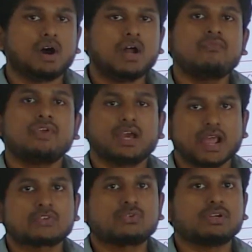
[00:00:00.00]
What we
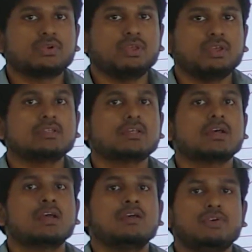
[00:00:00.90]
are actually doing is,
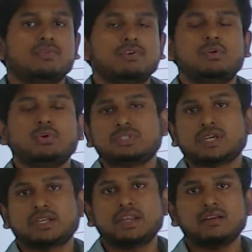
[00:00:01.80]
we will do
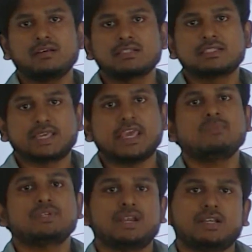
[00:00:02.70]
certain
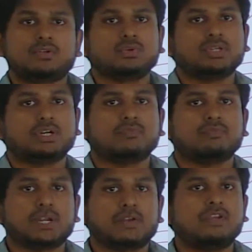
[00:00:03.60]
schemes related to
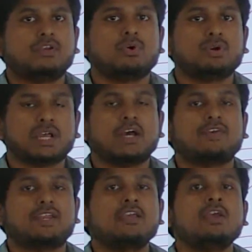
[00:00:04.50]
that, but we don't
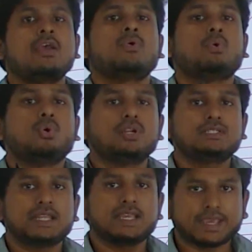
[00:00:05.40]
have any
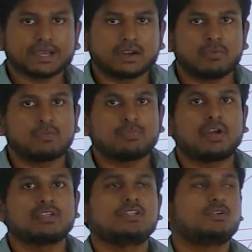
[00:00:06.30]
holistic economic
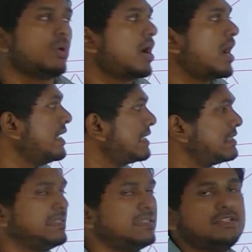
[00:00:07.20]
policy to
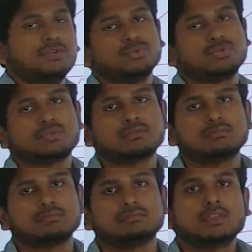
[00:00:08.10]
address these issues.
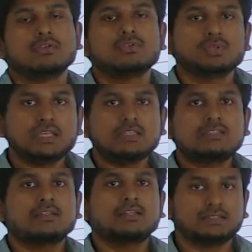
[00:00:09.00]
So
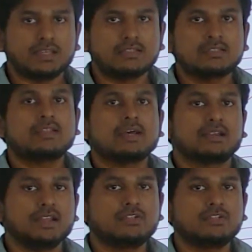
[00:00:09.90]
these are the things
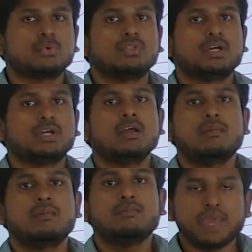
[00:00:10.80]
that leads to the
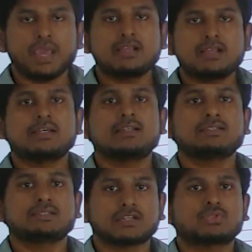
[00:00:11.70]
major
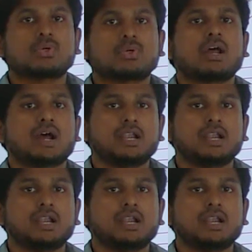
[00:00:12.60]
structural